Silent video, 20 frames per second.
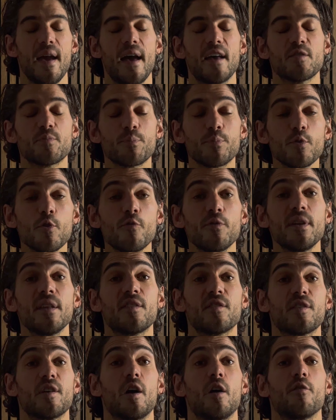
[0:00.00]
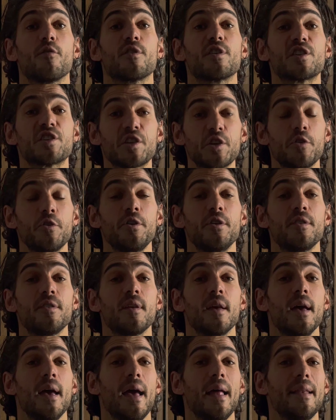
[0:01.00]
has proven itself resilient,
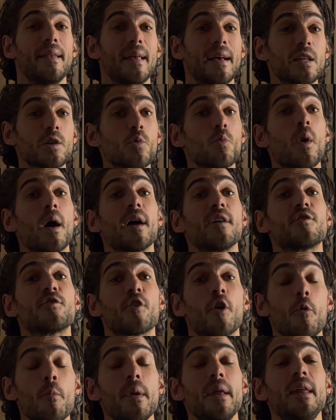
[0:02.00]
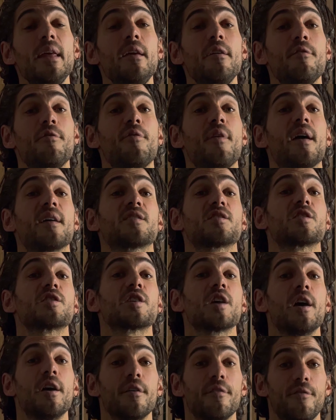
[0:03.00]
and that's why so many investors
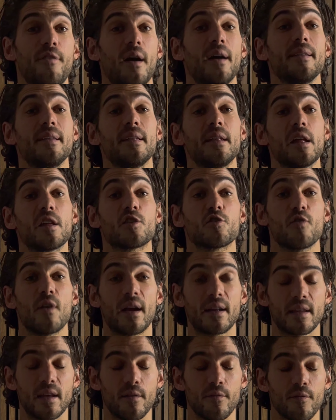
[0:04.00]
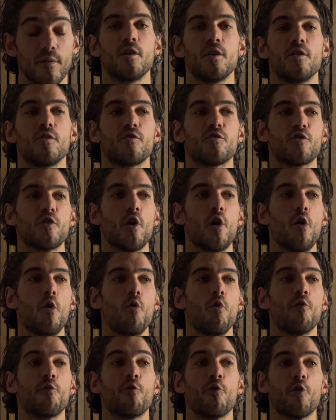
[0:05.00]
find it attractive.
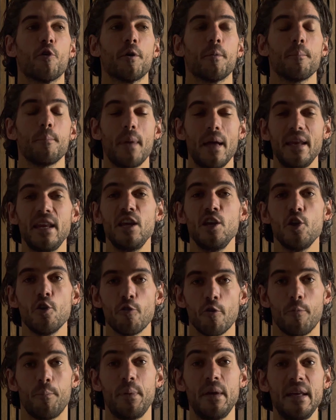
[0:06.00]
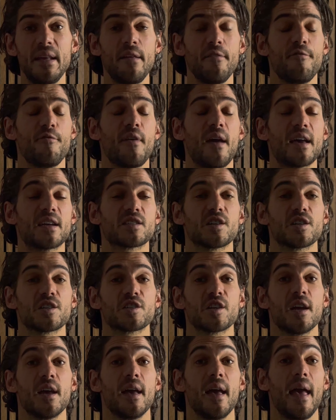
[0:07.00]
So for many European
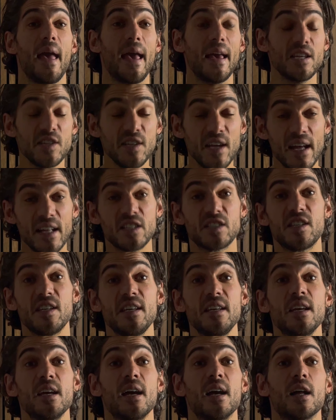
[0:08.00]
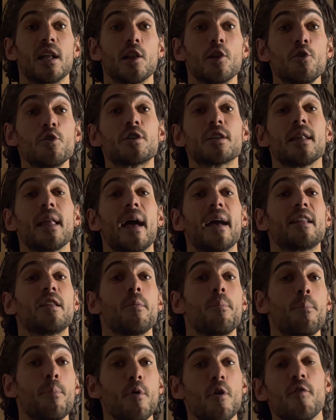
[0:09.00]
investors, SCHD looks like the
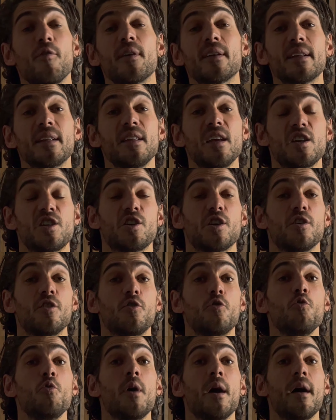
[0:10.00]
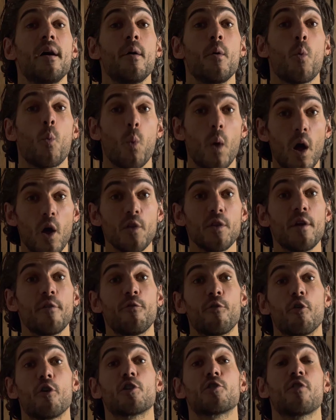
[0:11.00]
perfect addition to a
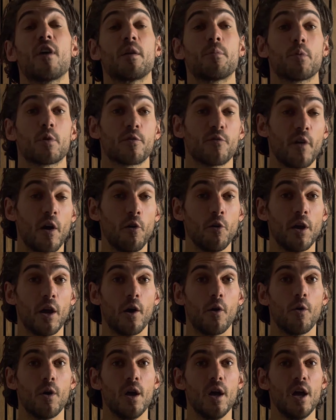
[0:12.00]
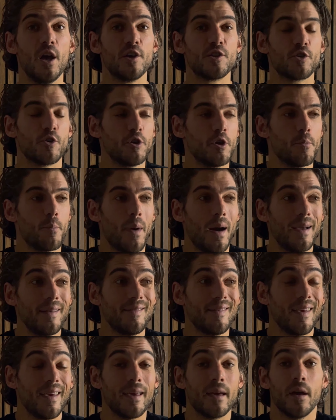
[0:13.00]
well-diversified portfolio. So you might
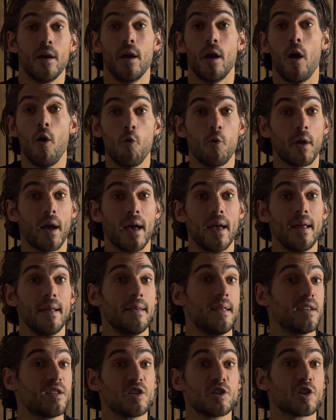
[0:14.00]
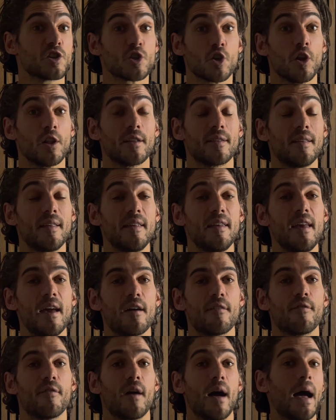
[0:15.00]
think, okay, this is a solid
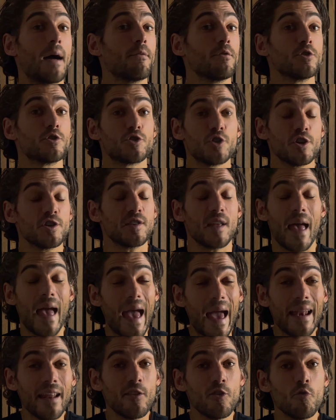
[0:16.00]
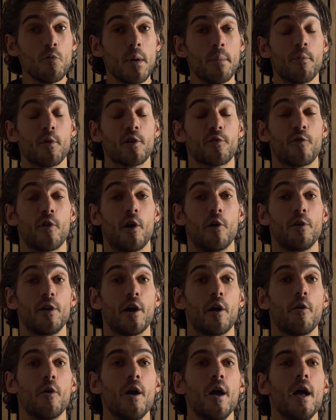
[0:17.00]
ETF, I will just add it to my
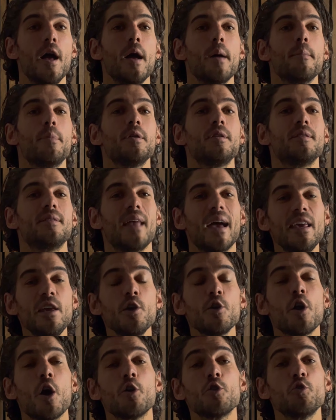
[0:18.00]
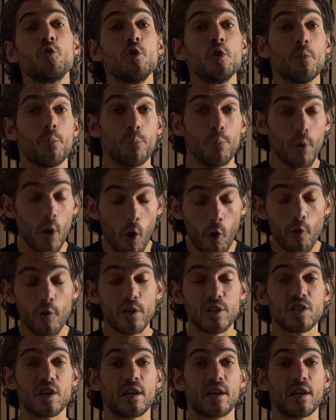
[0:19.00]
portfolio, but then you go to your brokerage